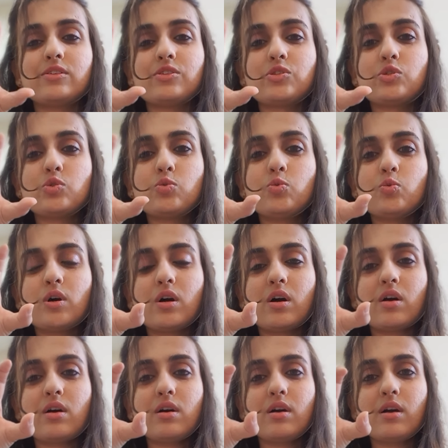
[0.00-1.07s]
do
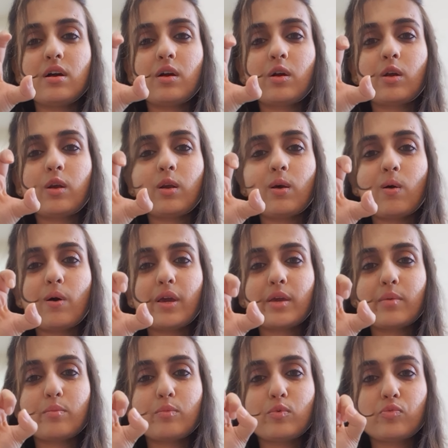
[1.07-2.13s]
a clawing
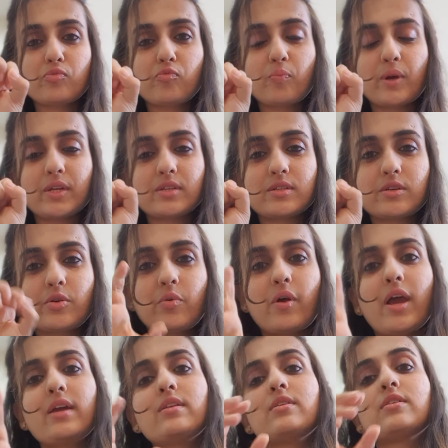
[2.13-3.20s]
movement
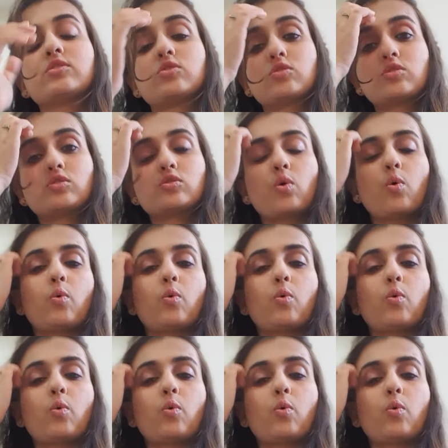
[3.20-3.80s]
right so